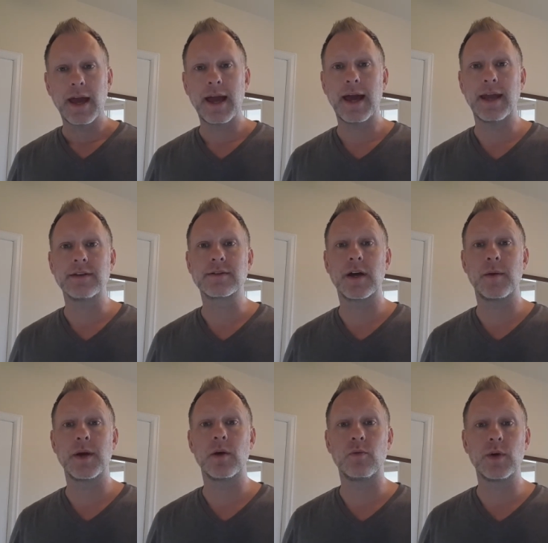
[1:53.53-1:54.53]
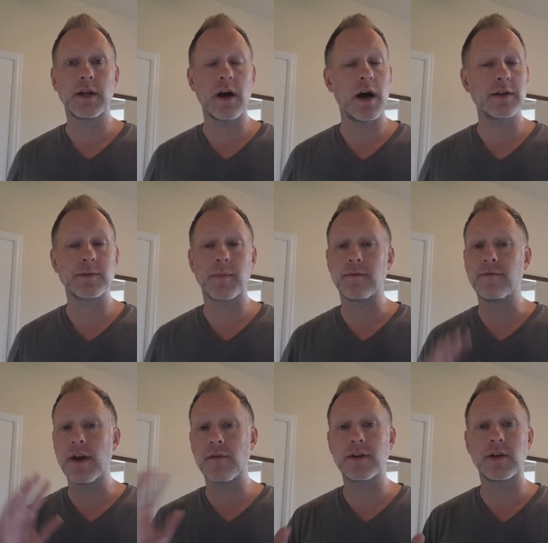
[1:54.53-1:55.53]
and it's going to be really awesome. I've
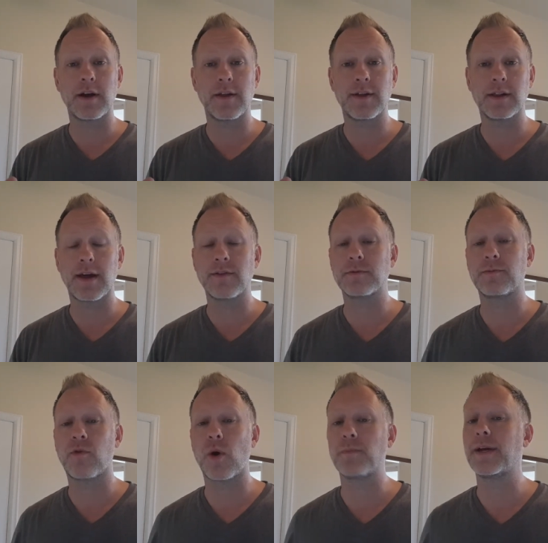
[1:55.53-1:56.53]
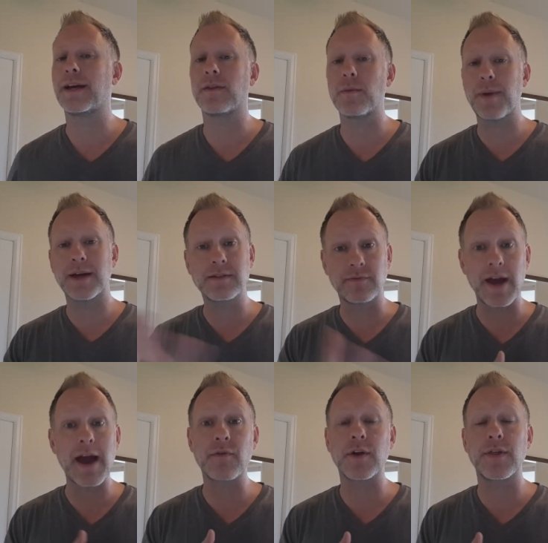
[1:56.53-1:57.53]
never done anything like this before. I'm taking the best
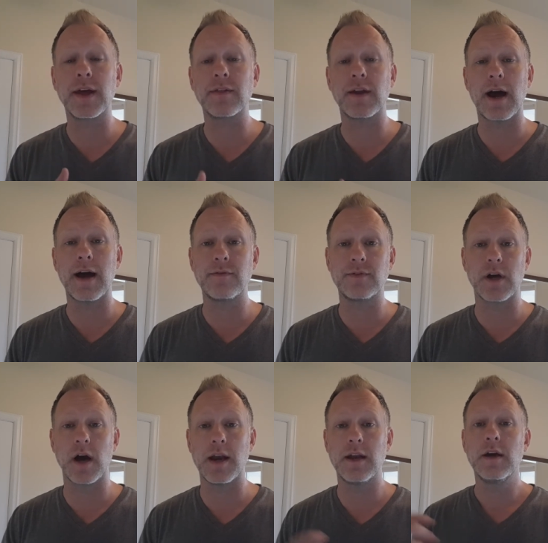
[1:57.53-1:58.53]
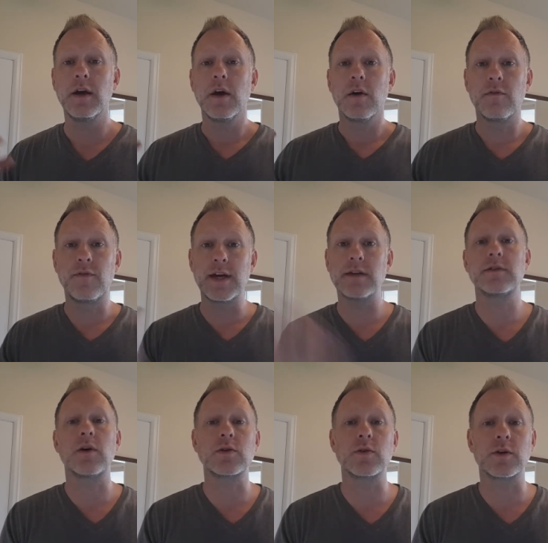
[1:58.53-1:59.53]
of everything that I've done via
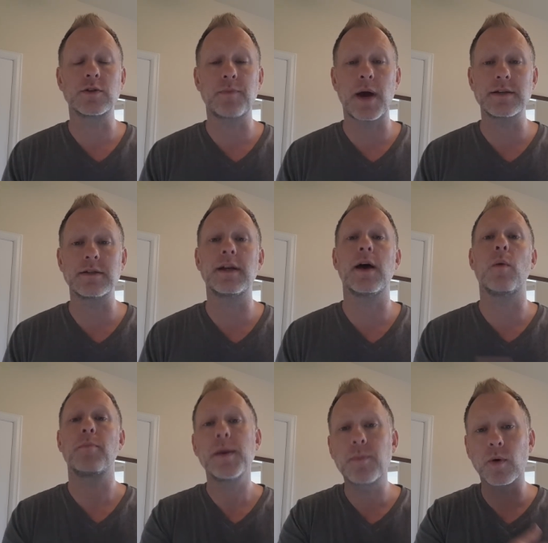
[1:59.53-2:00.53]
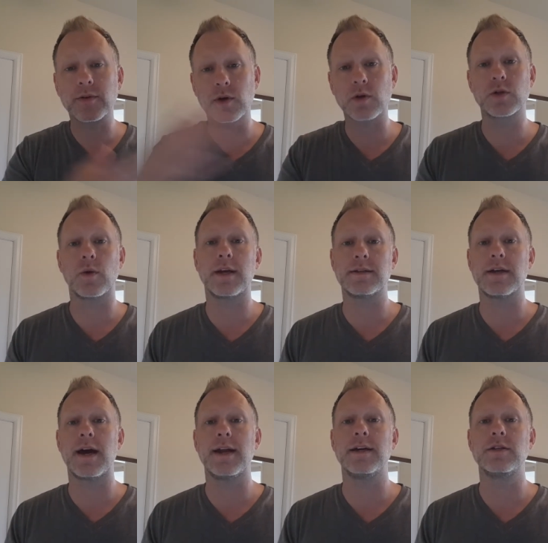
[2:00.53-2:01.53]
social expression to help people with social
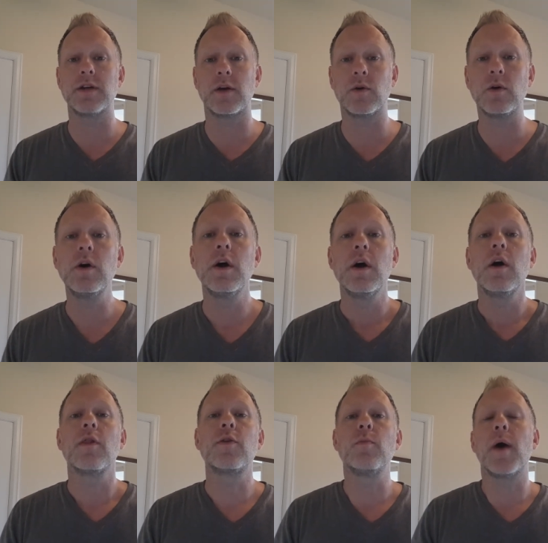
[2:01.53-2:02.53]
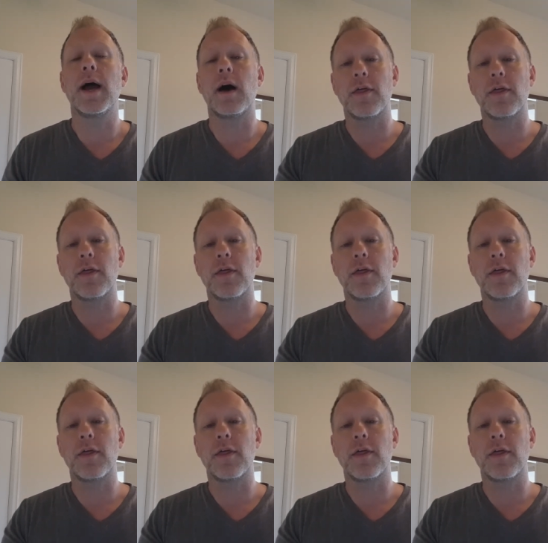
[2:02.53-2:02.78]
anxiety in general through my